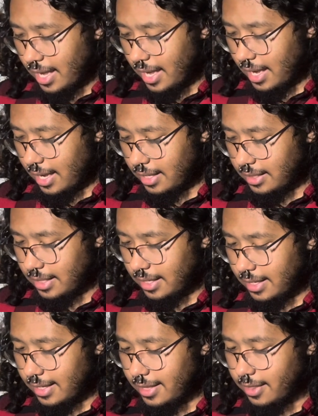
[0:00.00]
And
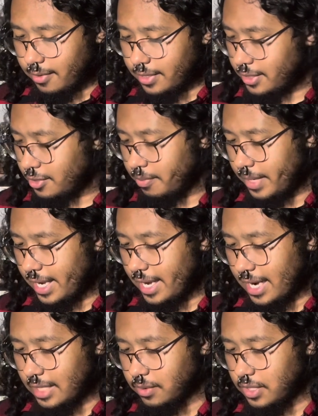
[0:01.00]
there isn't too many
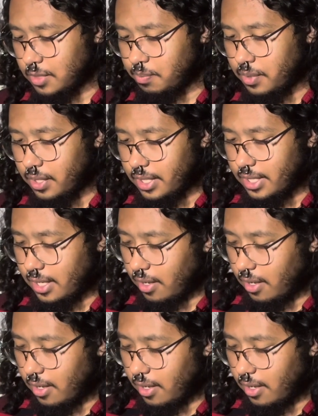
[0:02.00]
cons of this book.